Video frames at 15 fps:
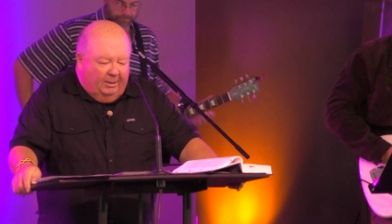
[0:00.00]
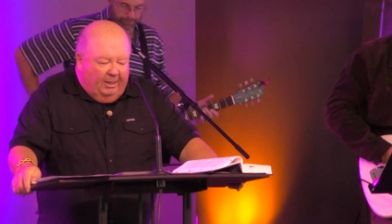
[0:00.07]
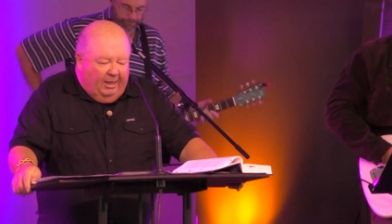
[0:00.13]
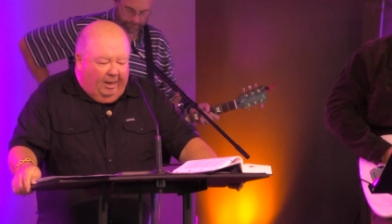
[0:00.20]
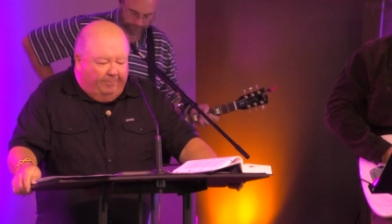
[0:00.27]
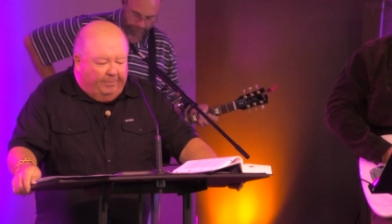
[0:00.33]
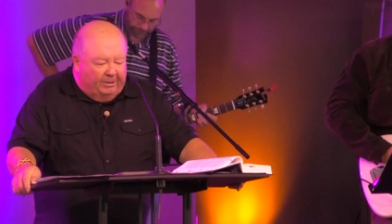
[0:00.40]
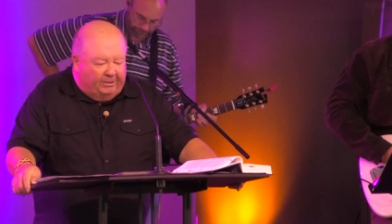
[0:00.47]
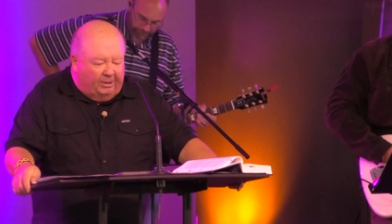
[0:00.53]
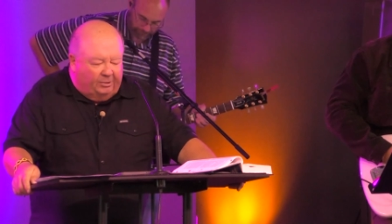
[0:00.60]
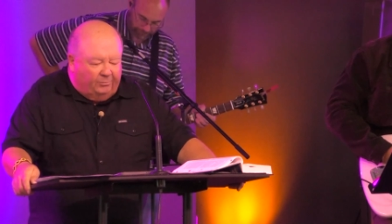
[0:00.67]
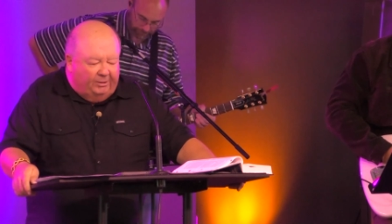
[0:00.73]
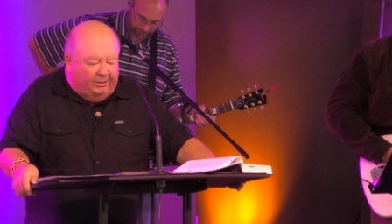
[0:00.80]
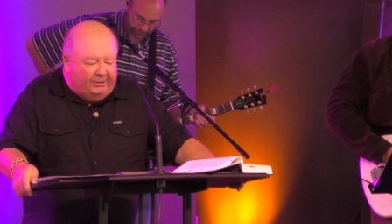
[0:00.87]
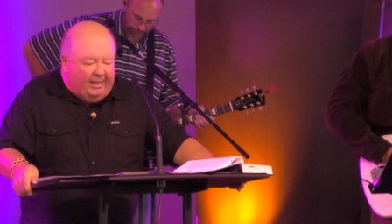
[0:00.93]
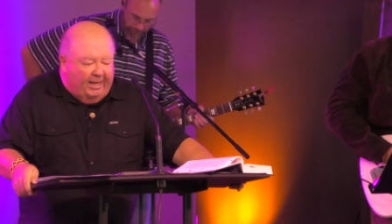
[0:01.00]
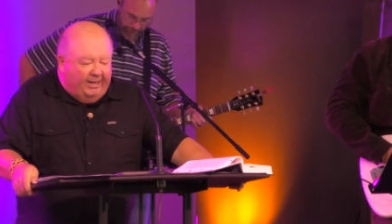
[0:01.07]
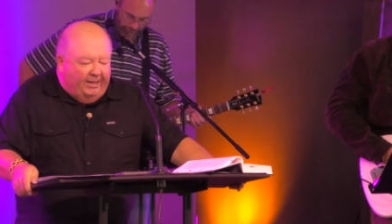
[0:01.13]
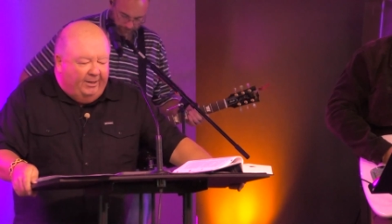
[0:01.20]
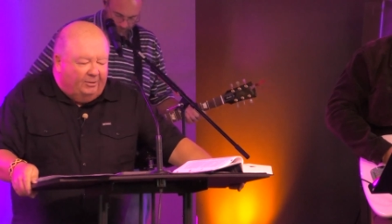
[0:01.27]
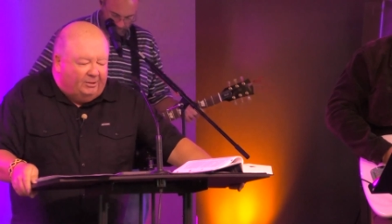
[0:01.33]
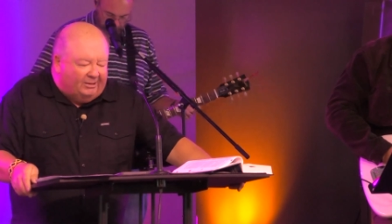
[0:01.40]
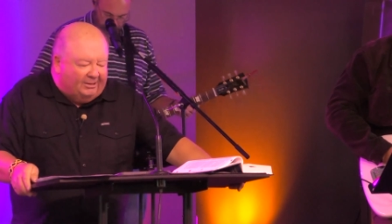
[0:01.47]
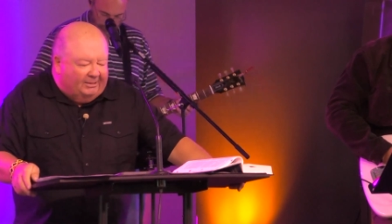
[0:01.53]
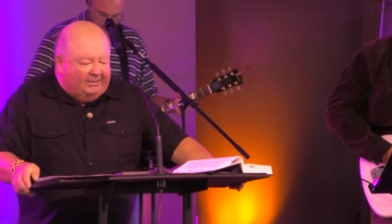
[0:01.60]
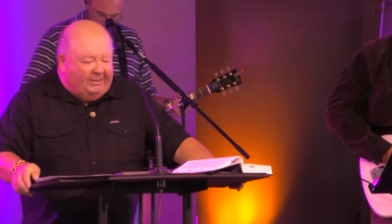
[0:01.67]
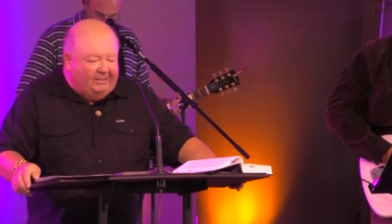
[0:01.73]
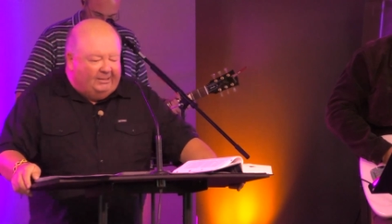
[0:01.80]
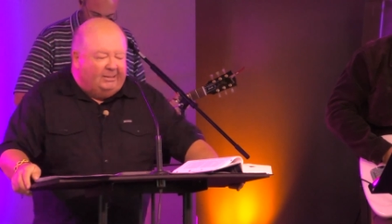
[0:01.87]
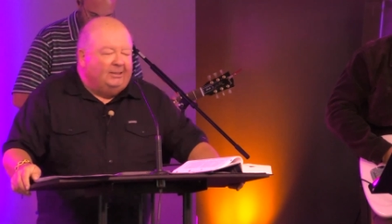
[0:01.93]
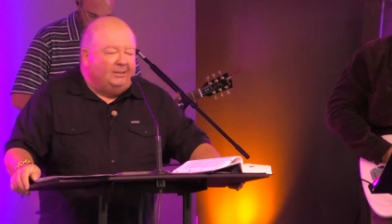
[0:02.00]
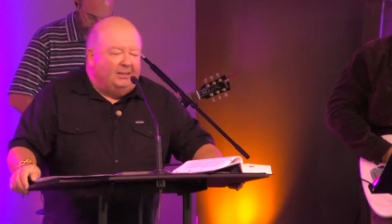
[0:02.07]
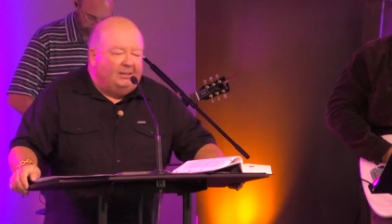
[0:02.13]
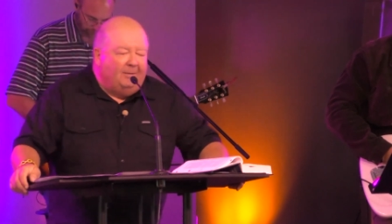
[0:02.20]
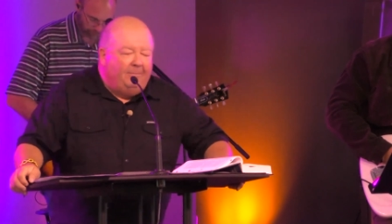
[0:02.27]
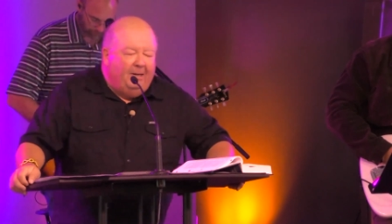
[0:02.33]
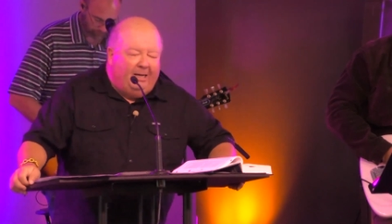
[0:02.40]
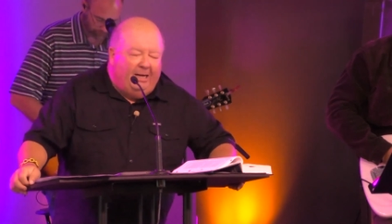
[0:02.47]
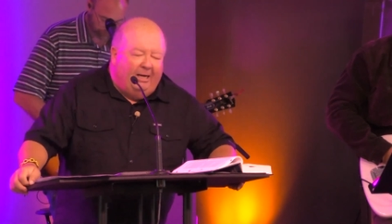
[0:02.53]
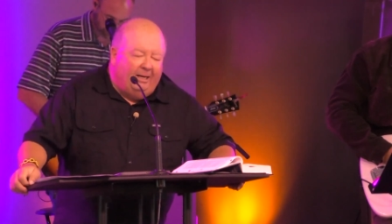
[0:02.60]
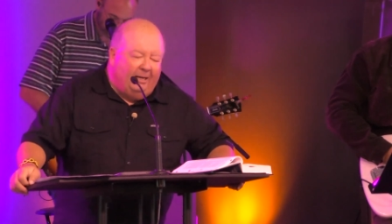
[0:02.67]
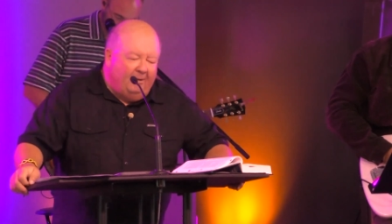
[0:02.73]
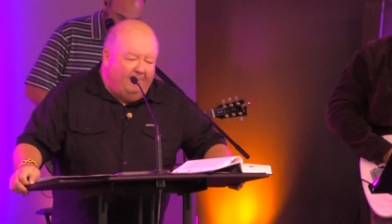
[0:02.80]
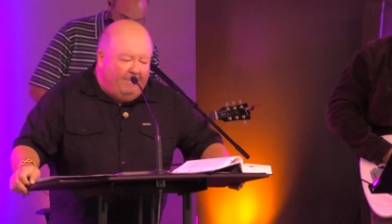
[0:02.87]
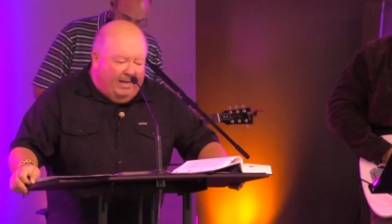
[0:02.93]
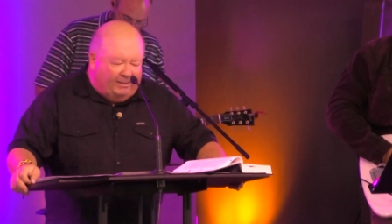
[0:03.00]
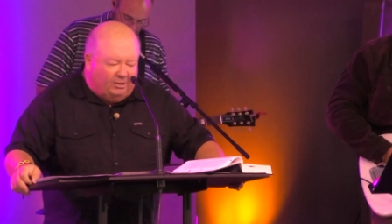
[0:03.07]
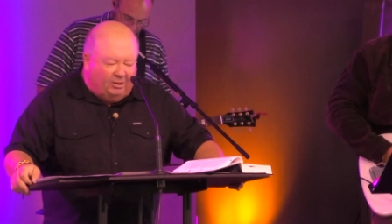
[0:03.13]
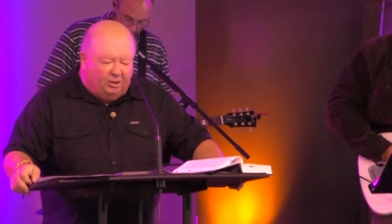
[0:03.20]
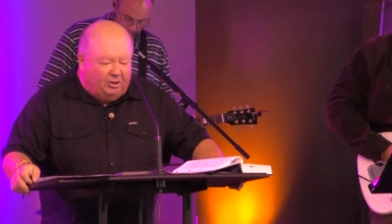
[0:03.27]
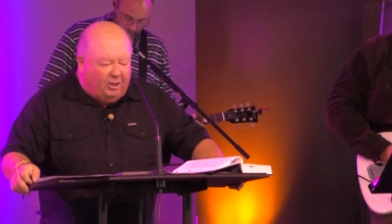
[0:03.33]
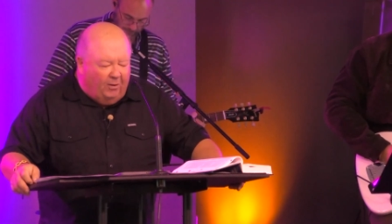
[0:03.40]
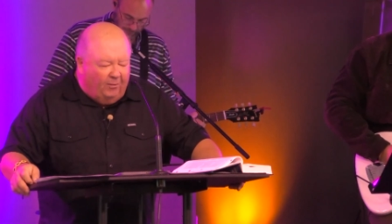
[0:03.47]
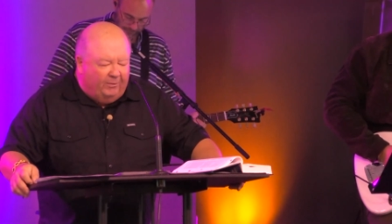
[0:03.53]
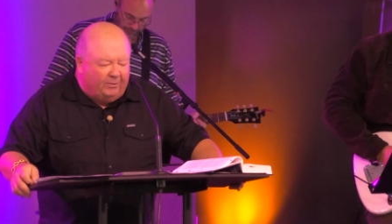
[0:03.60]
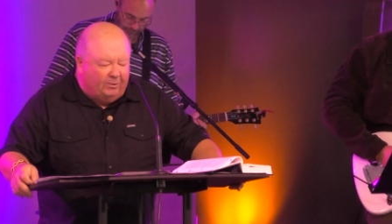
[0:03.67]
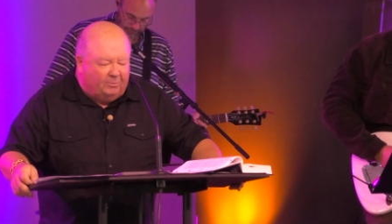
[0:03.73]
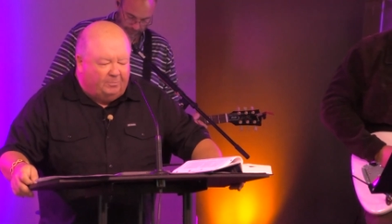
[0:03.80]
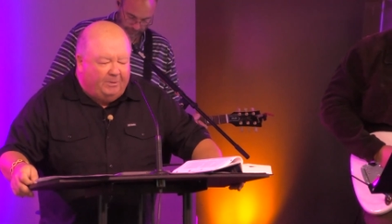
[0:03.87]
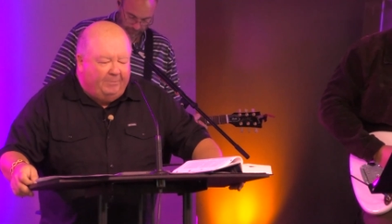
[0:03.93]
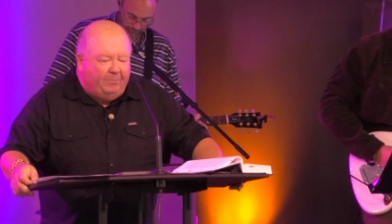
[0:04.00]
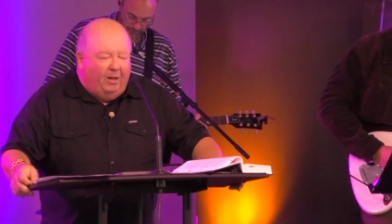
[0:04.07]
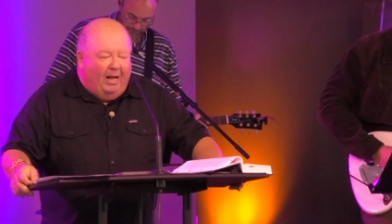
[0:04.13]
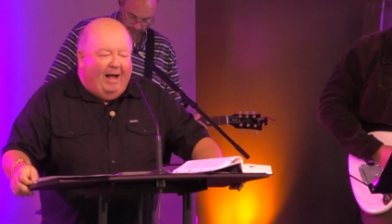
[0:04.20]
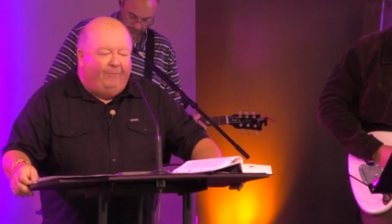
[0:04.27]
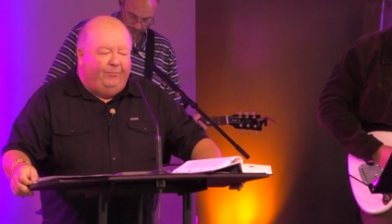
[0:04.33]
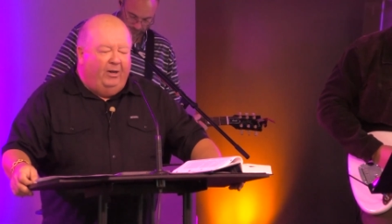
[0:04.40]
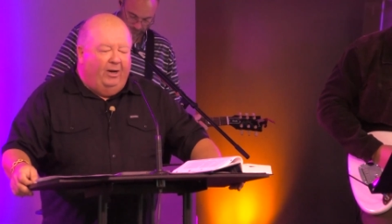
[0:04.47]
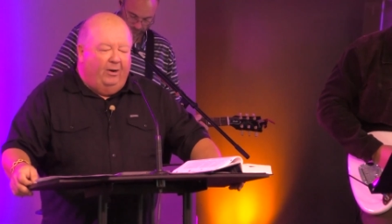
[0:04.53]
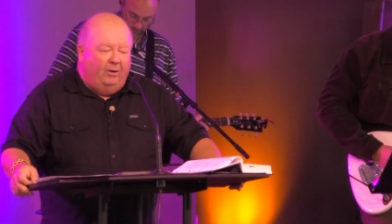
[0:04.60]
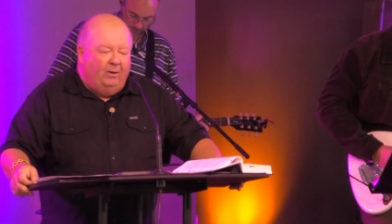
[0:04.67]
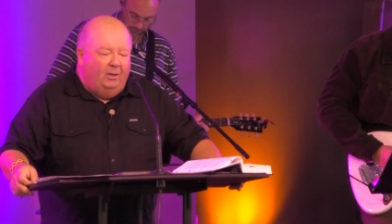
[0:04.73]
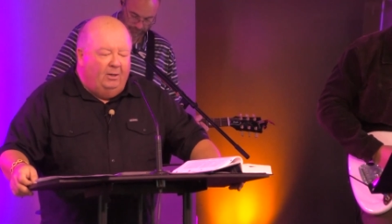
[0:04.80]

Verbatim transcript: Help us, as we said in those statistics at the beginning of the message, know that there's people out there